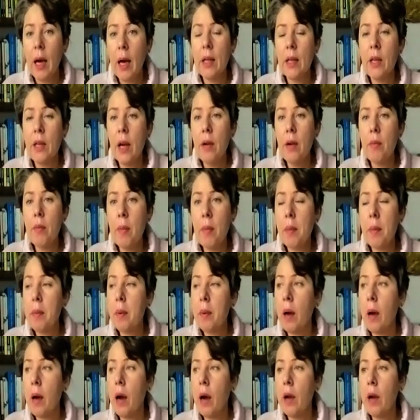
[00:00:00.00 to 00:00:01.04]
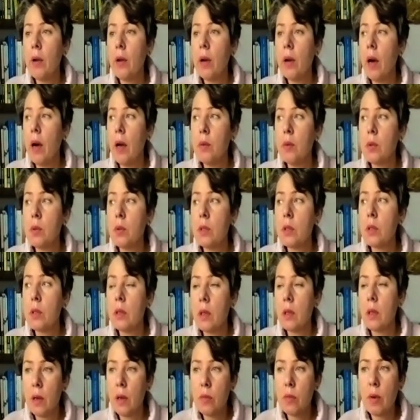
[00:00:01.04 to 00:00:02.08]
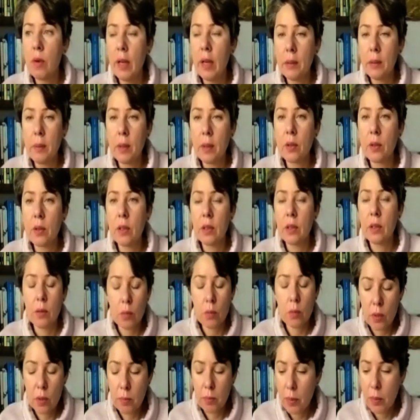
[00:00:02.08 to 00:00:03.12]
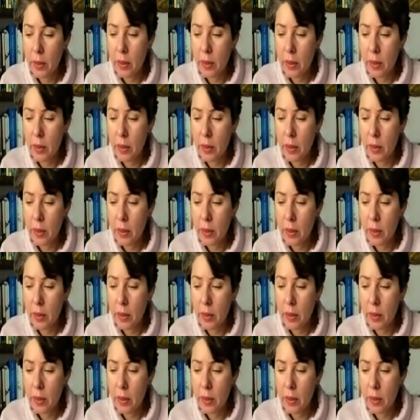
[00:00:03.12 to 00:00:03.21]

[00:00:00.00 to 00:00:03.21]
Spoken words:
And I remember I read about it and it was